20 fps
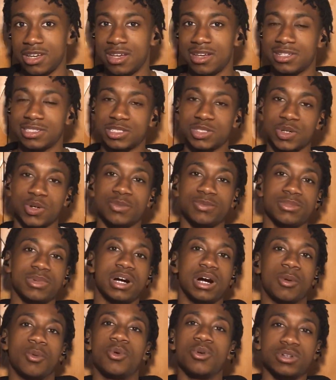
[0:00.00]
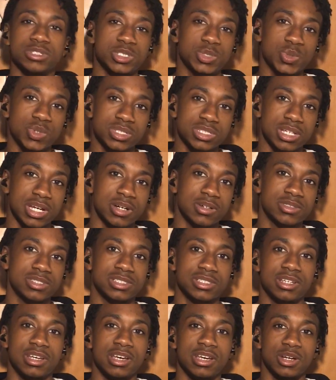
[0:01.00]
So I walk into his
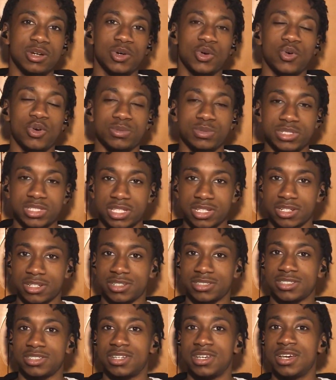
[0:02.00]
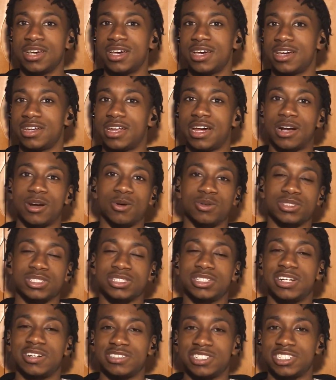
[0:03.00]
house, go upstairs, and then I go sit
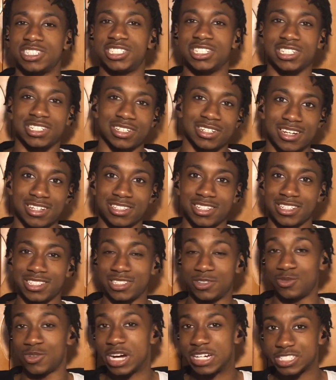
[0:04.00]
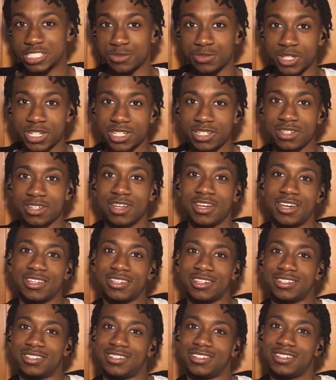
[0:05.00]
down in a chair, and then he grabs the blade and
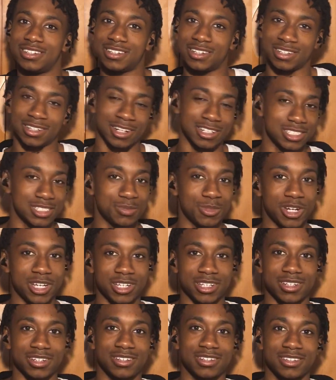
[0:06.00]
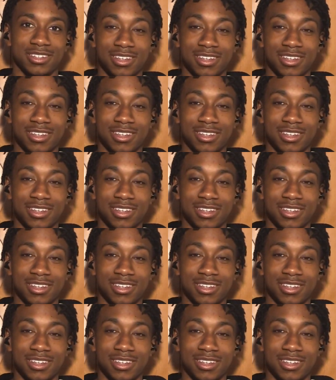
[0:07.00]
then cuts my hair.